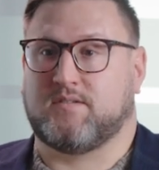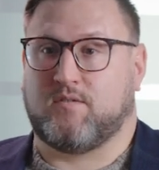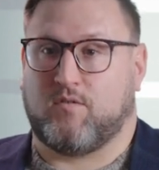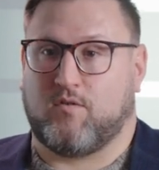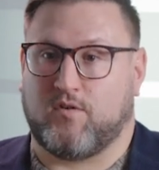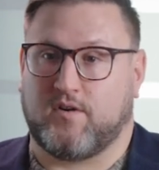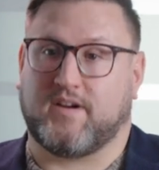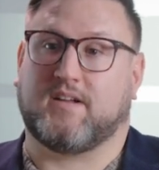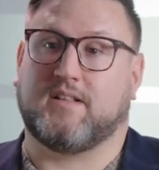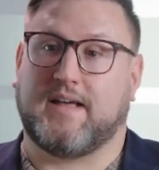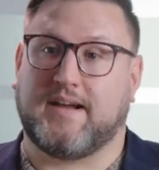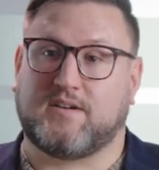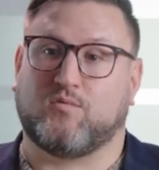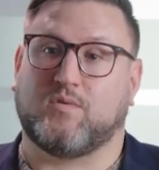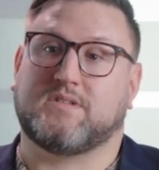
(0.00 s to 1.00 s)
or
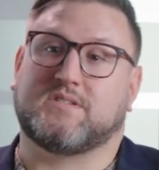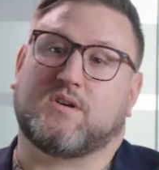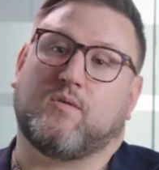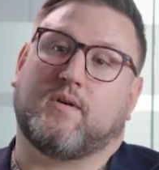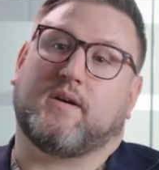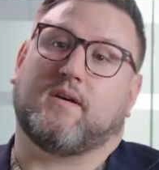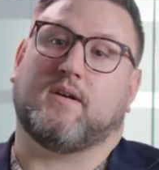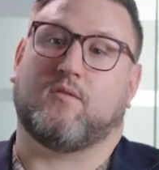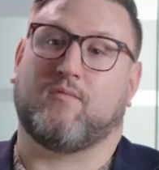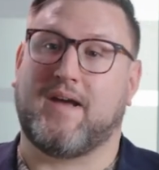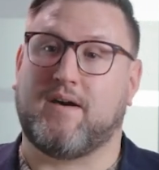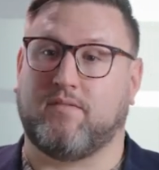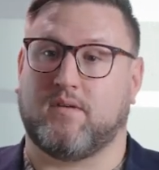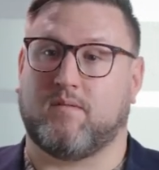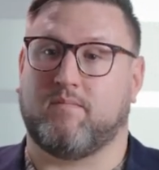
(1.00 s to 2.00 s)
neglect what's going on
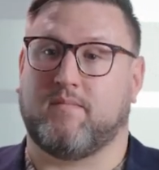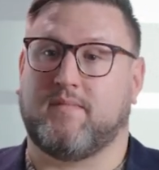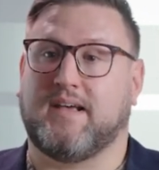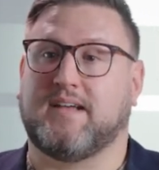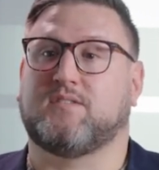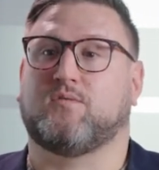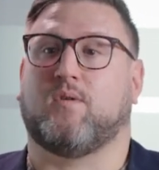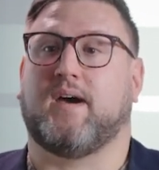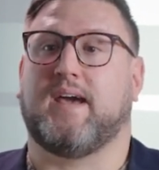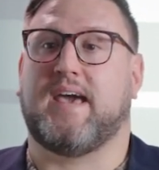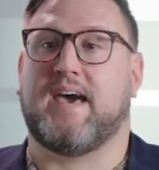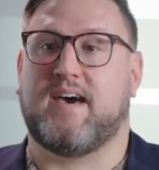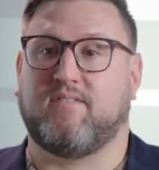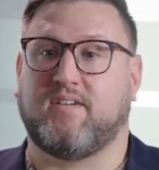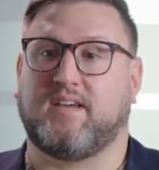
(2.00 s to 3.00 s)
around them. That's why
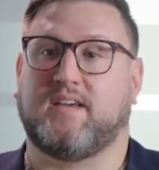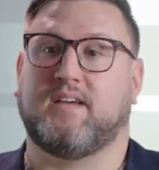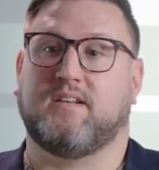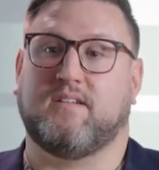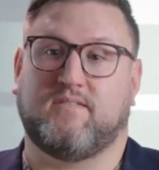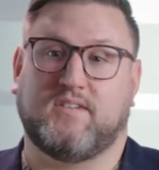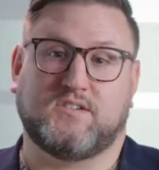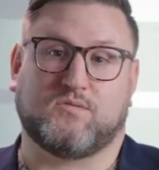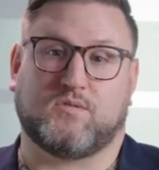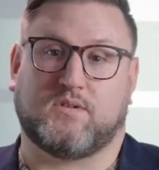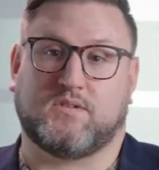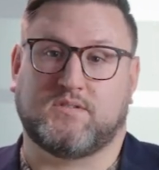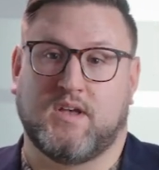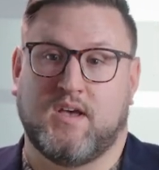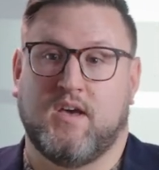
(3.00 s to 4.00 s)
having
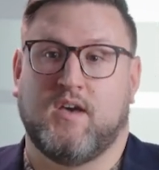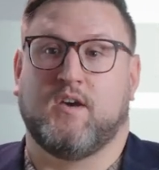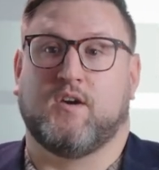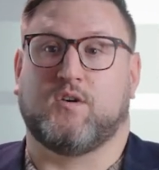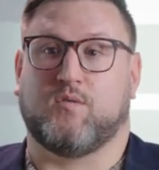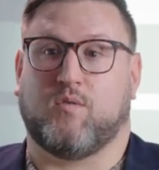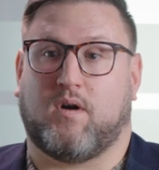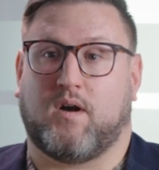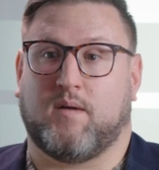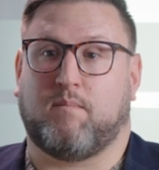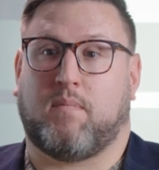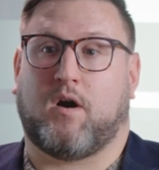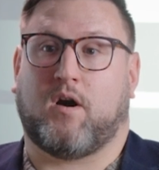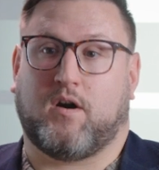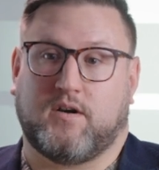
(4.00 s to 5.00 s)
individuals who are
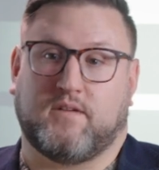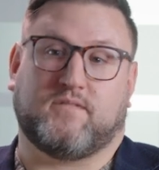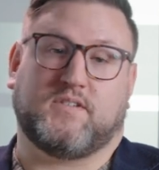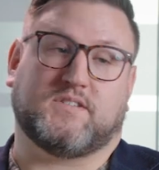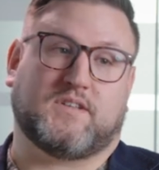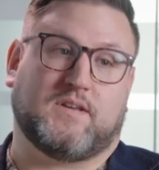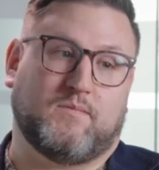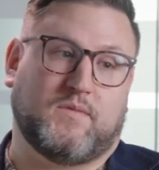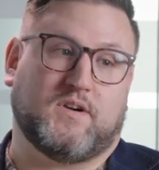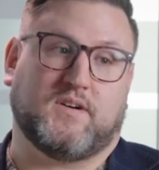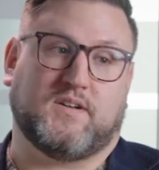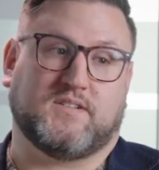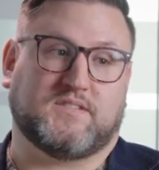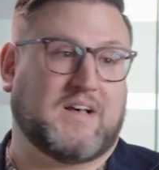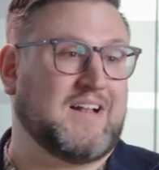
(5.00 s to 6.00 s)
part of these
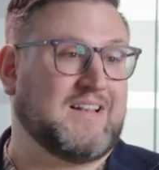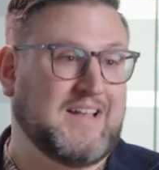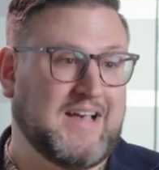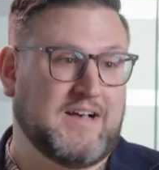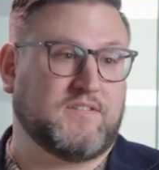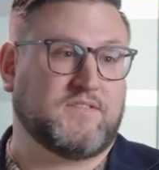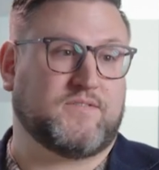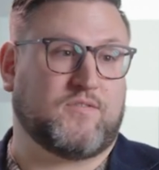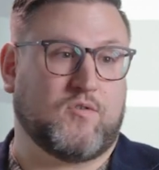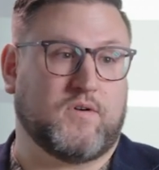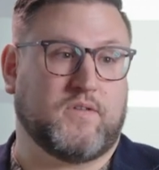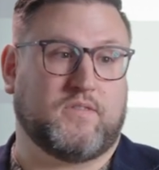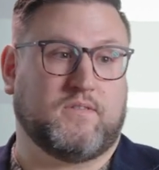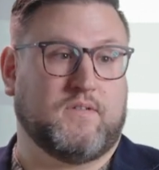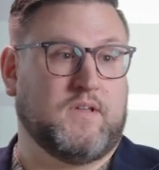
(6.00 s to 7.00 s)
communities allows
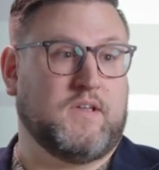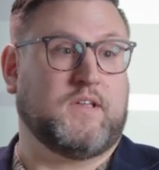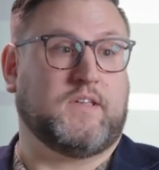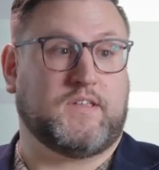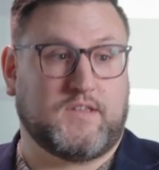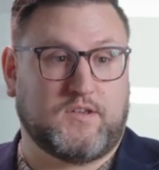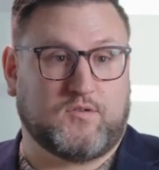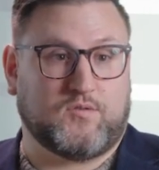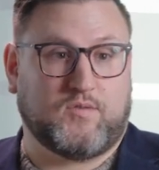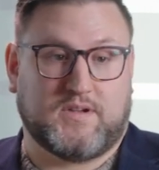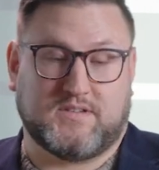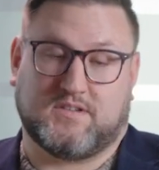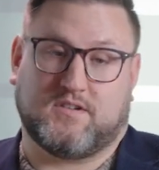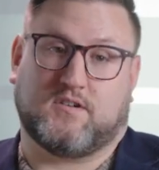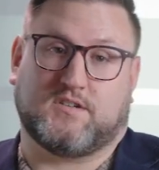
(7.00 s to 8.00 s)
for you
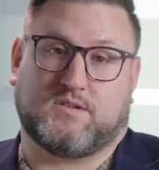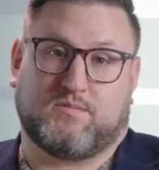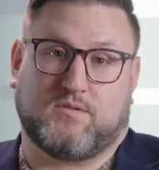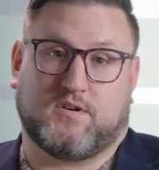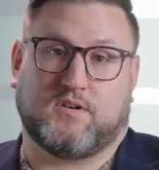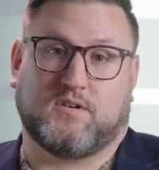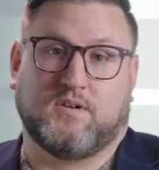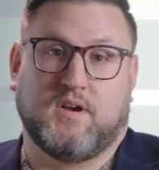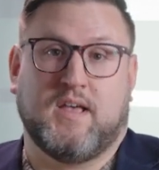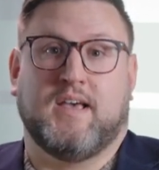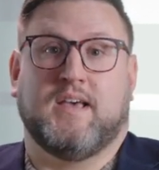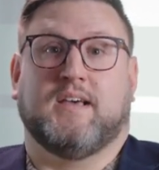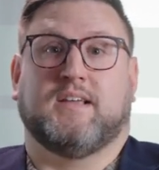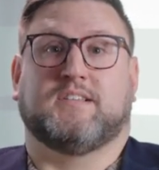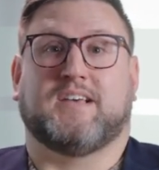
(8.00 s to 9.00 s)
as an entrepreneur
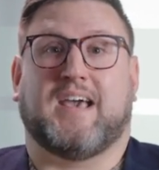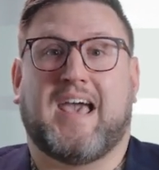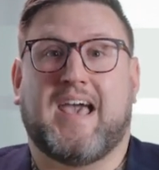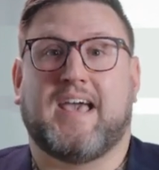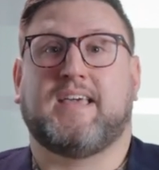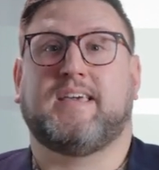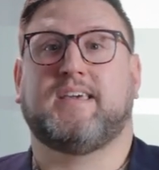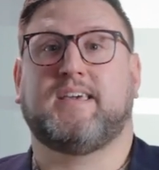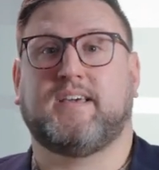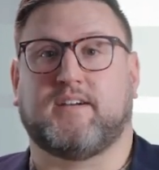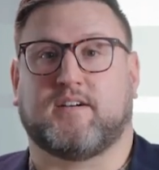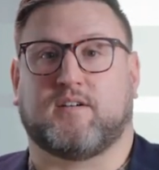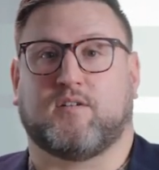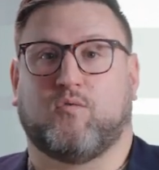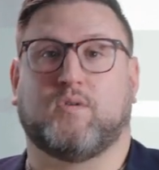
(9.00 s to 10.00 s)
to
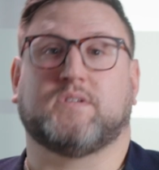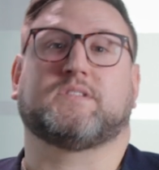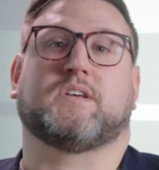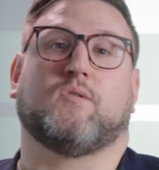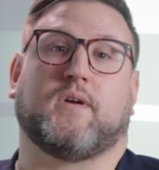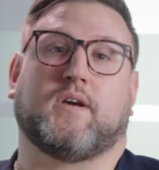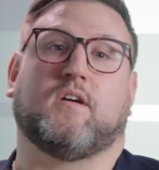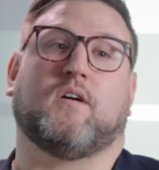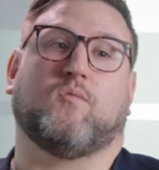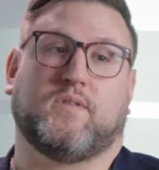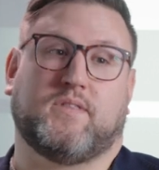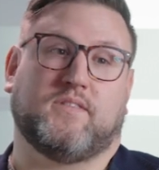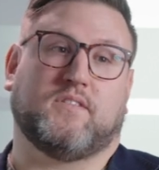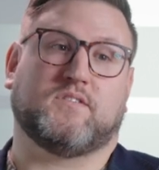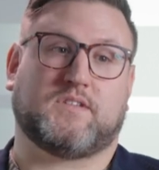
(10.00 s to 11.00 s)
hear what's going on
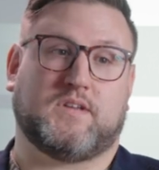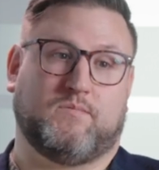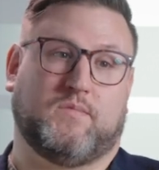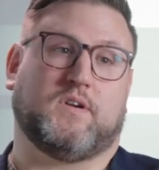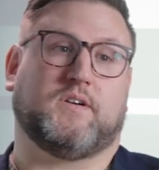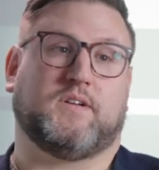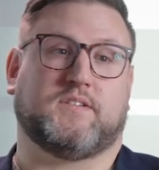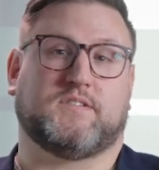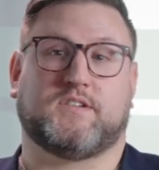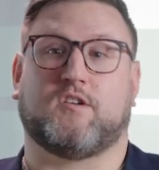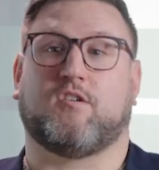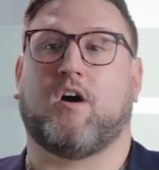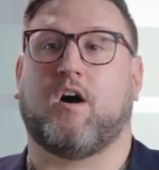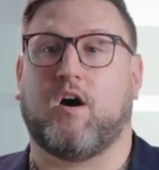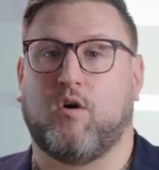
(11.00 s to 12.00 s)
within those communities. So
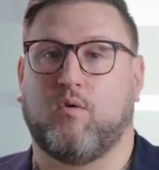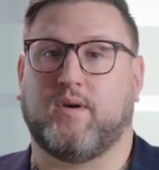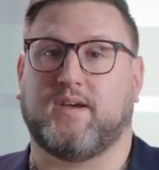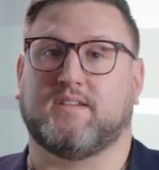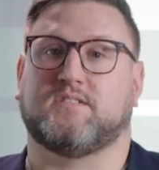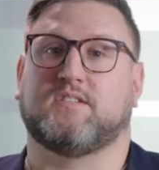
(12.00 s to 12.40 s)
you're always